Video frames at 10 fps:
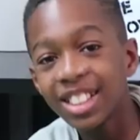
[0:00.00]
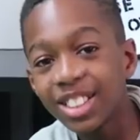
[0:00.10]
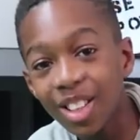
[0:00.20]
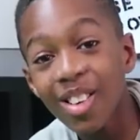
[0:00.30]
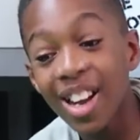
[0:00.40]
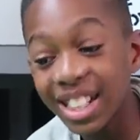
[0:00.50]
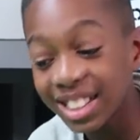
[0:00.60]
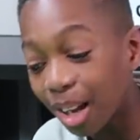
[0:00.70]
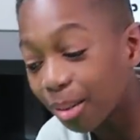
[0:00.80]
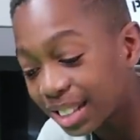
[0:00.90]
So
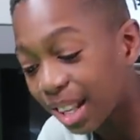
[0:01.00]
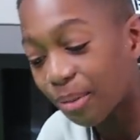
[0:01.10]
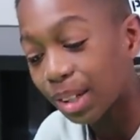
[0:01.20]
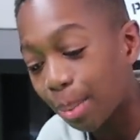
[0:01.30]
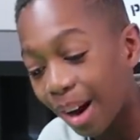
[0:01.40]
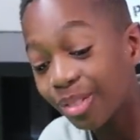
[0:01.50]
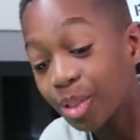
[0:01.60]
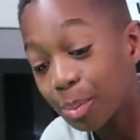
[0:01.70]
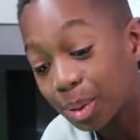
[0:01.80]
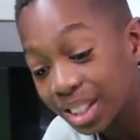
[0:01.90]
guys, that was it for the power
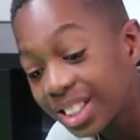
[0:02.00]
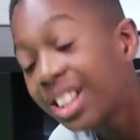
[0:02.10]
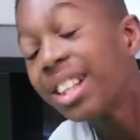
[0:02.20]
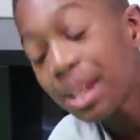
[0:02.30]
rippers.